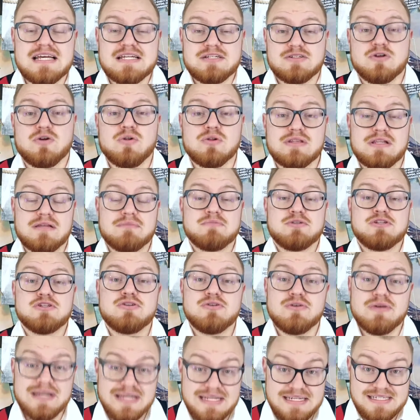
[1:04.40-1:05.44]
had told them to
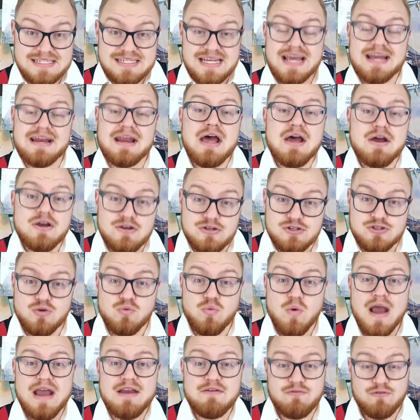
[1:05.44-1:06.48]
do. He said to
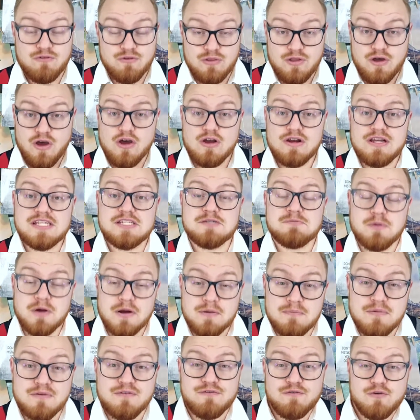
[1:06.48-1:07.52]
wait for the Holy
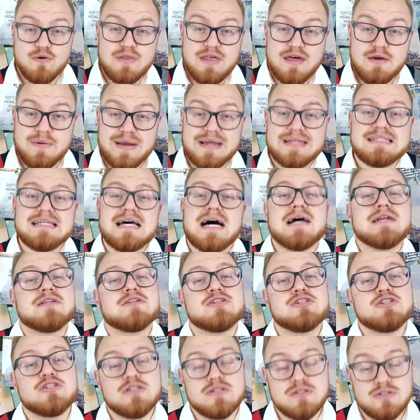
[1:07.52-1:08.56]
Spirit before they went out
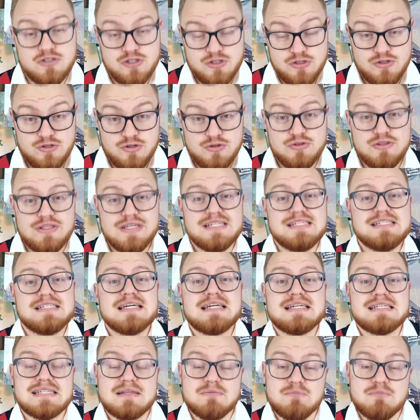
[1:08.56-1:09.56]
and to do these things.